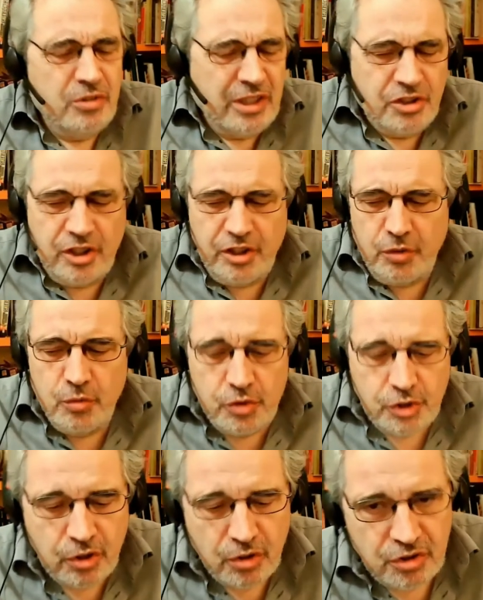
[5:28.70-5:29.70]
such a
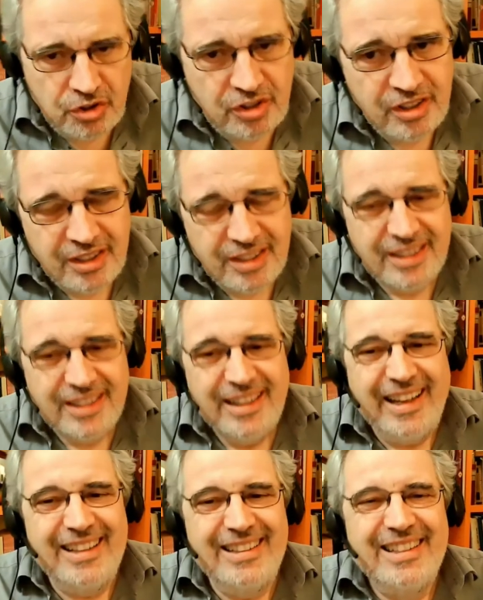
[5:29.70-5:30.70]
huge cost.
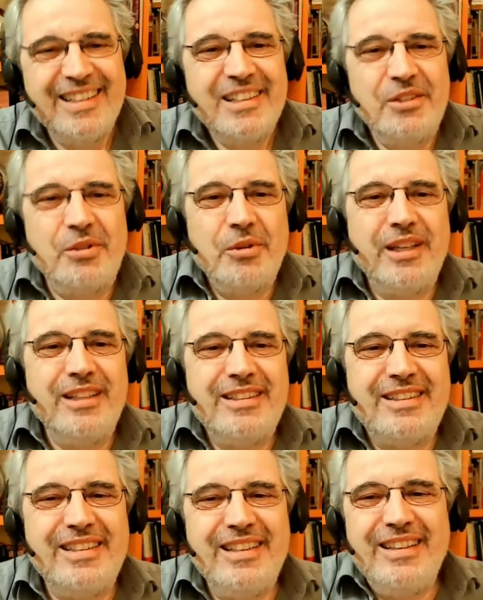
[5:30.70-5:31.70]
And you can
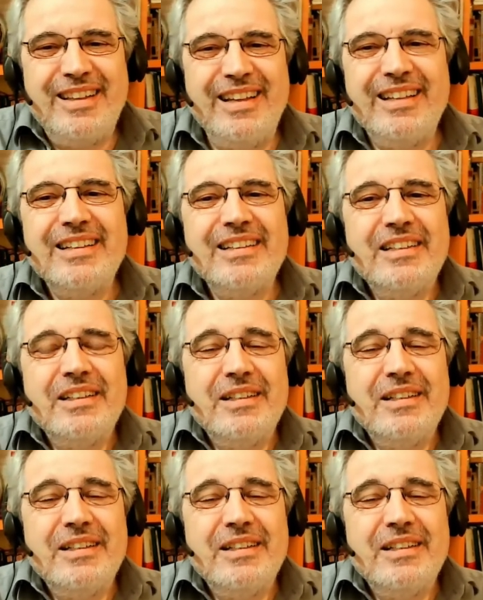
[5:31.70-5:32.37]
see